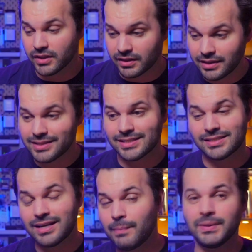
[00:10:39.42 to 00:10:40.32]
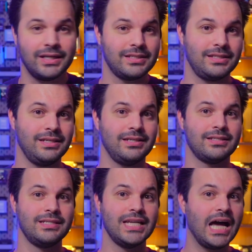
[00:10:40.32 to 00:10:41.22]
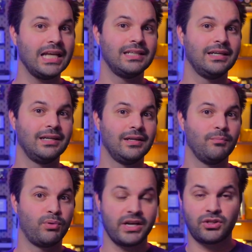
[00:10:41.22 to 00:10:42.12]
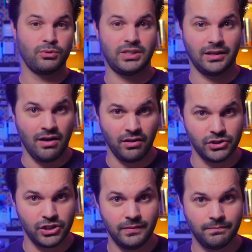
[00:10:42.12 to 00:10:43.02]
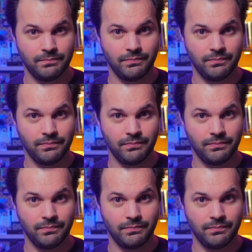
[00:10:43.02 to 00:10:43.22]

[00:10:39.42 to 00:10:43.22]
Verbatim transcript: The thing that is stopping us is not breakthrough technology.